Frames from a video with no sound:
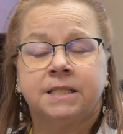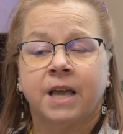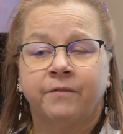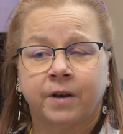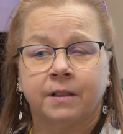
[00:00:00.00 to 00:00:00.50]
it
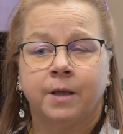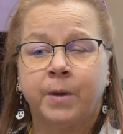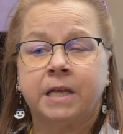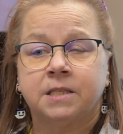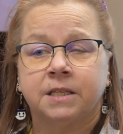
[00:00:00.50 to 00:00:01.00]
definitely
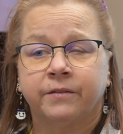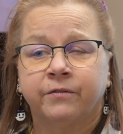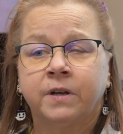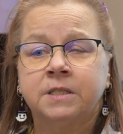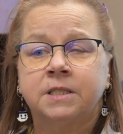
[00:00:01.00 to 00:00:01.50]
makes a
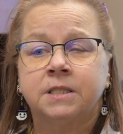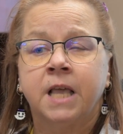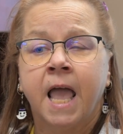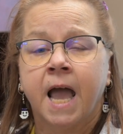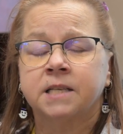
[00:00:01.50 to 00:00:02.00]
difference
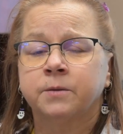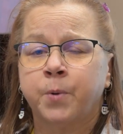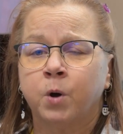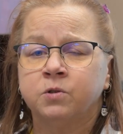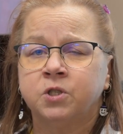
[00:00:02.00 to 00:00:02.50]
as
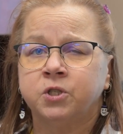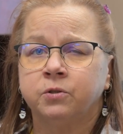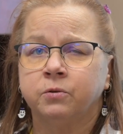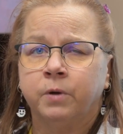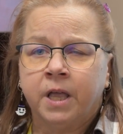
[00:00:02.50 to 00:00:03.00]
opposed
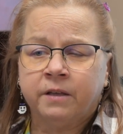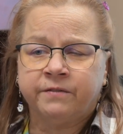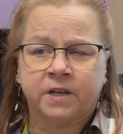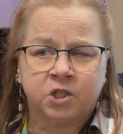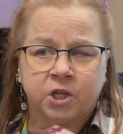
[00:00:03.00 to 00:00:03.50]
to
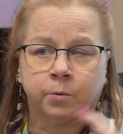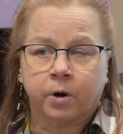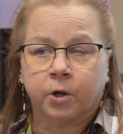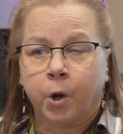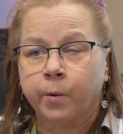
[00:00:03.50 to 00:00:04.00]
finishing
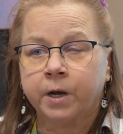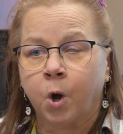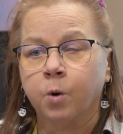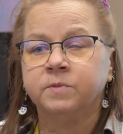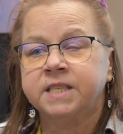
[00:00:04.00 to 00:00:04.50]
work, going
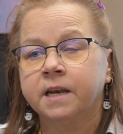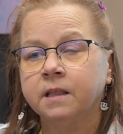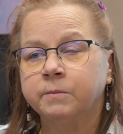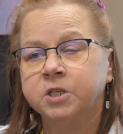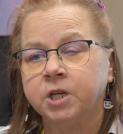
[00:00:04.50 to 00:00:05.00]
home,
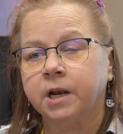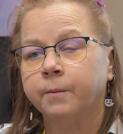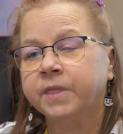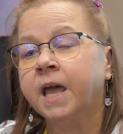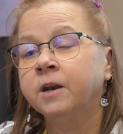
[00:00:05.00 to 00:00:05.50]
setting the machine
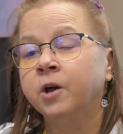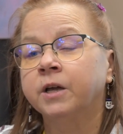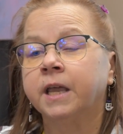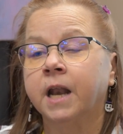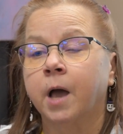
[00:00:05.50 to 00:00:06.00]
up, then hooking